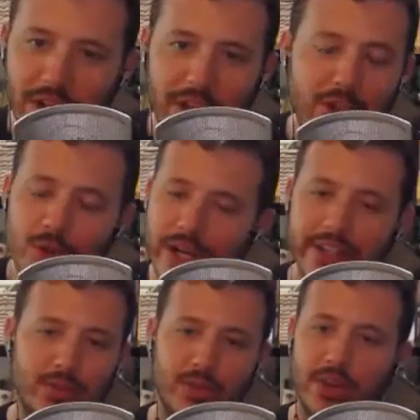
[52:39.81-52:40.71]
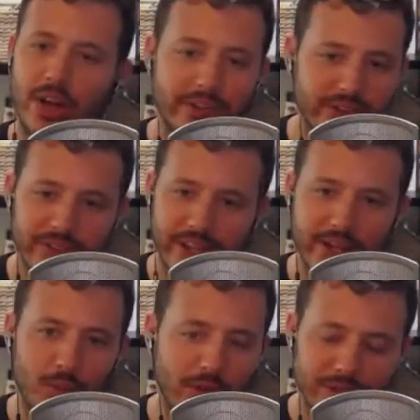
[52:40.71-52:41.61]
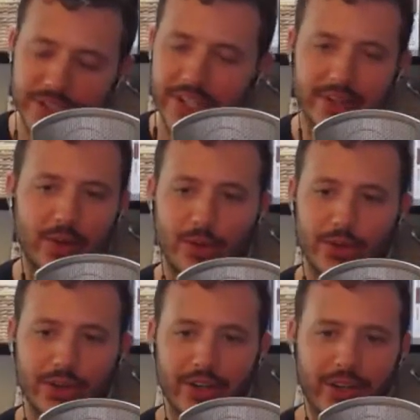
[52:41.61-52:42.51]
You guys will understand once you get older.